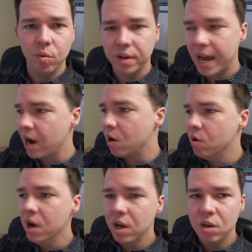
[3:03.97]
Well,
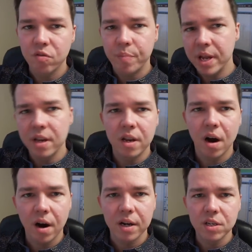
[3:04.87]
now you've been
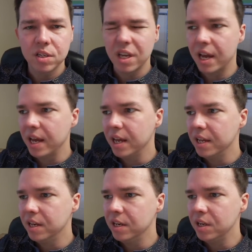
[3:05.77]
honest,
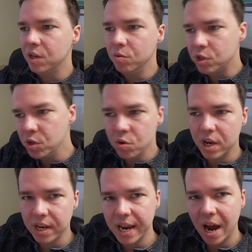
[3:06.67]
and you two
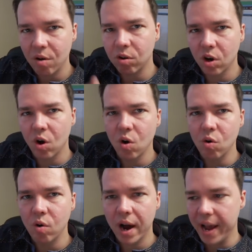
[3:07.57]
can now
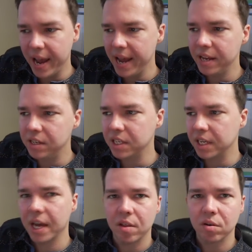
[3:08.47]
go ahead
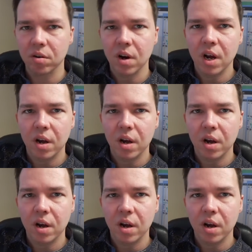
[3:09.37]
together,